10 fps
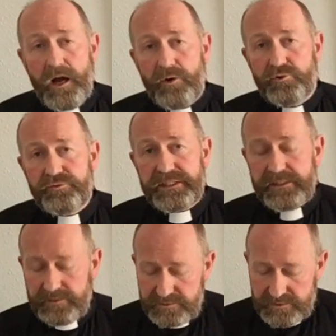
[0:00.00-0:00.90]
Our
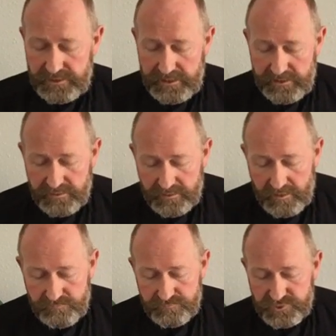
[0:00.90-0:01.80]
reading today
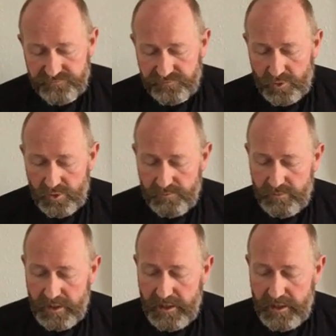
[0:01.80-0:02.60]
comes from